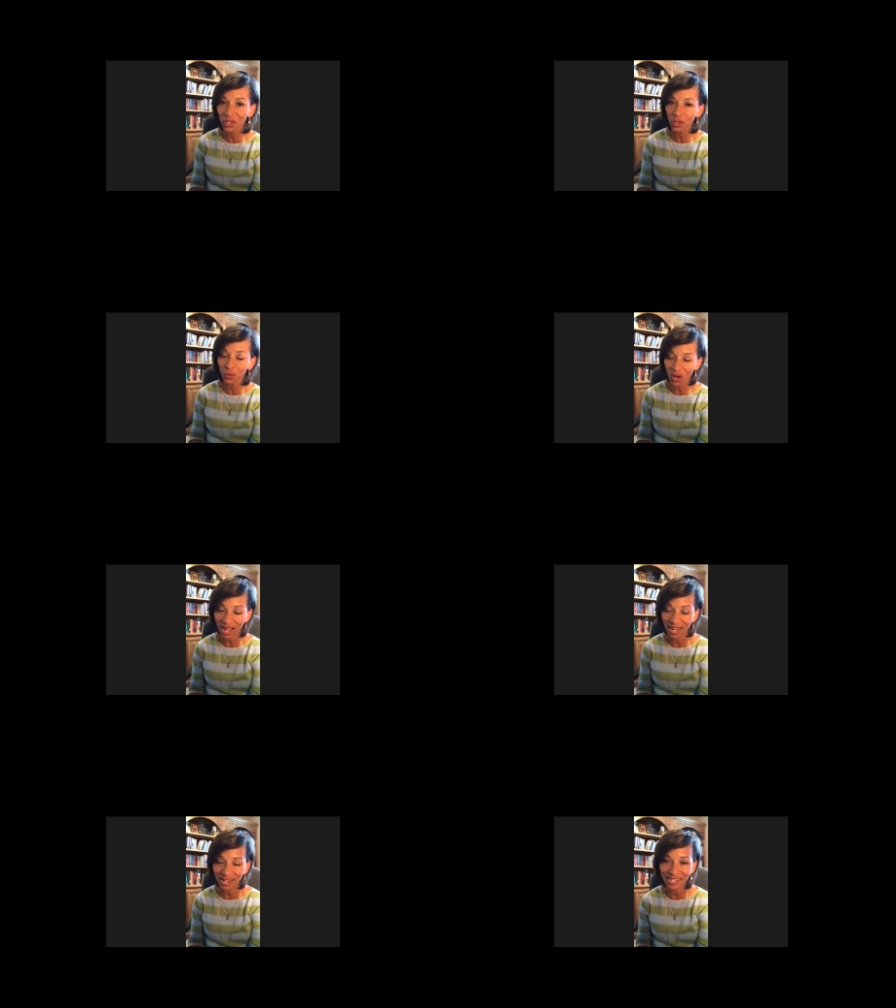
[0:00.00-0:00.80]
to
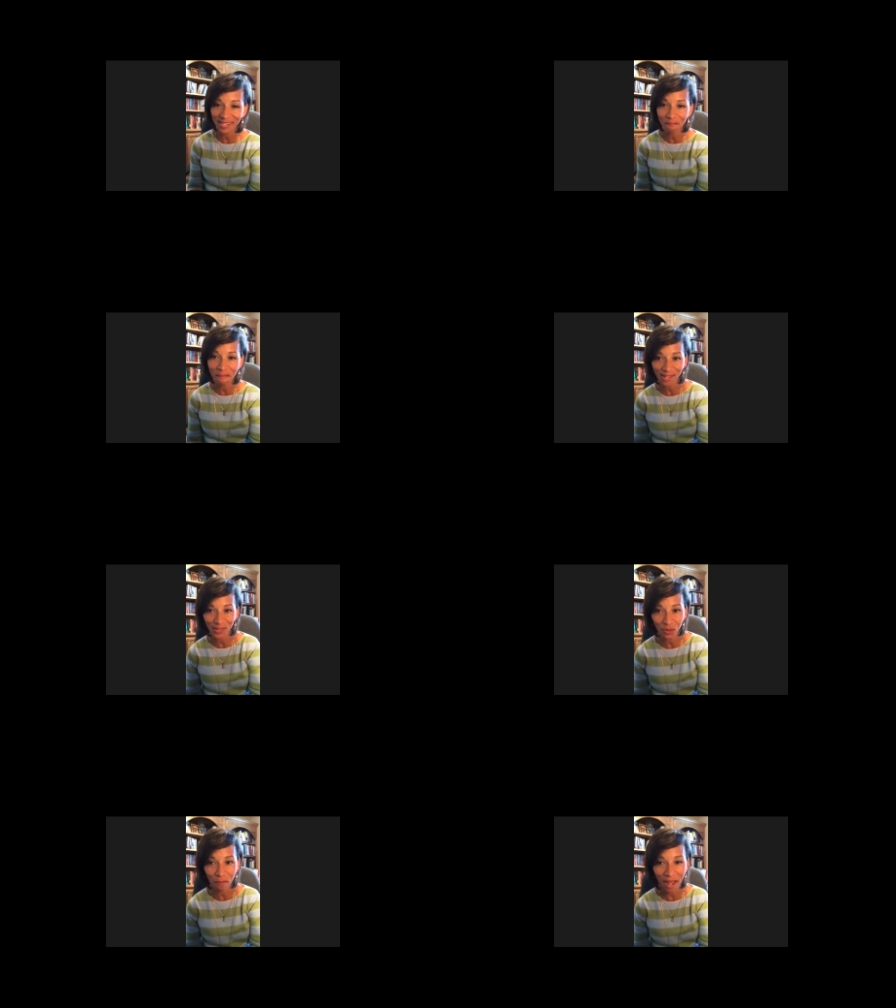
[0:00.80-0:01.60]
Rise
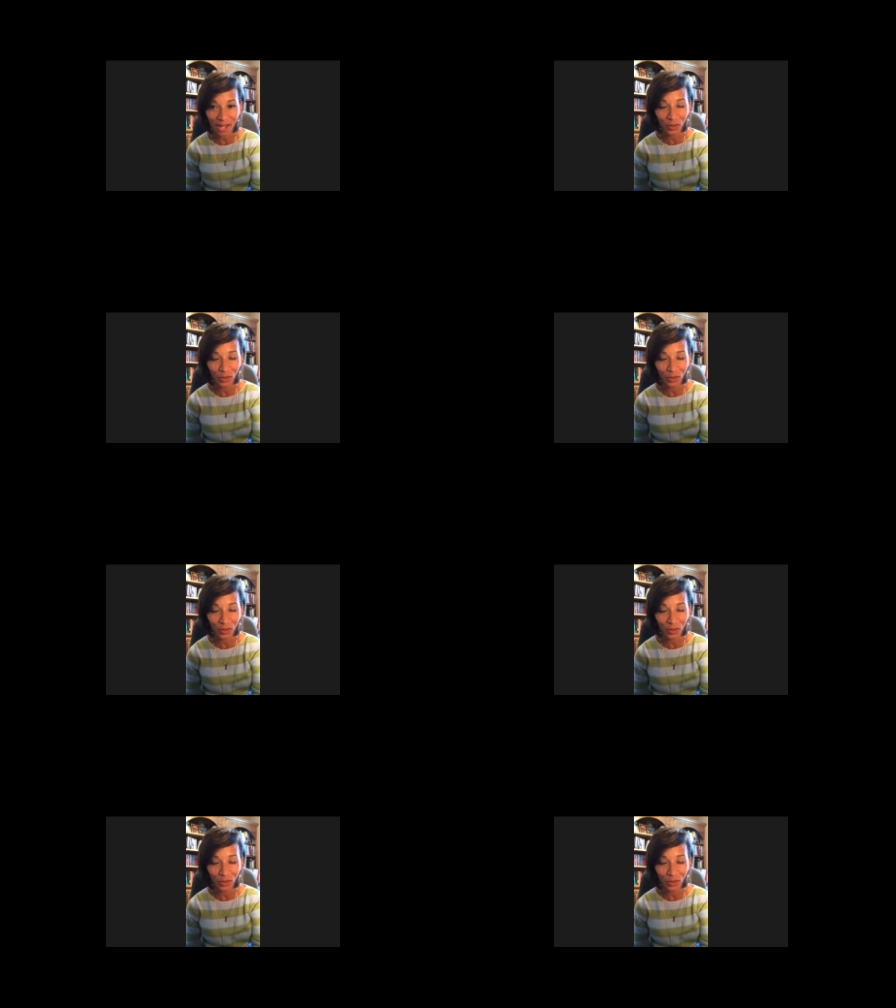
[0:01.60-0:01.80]
Mastermind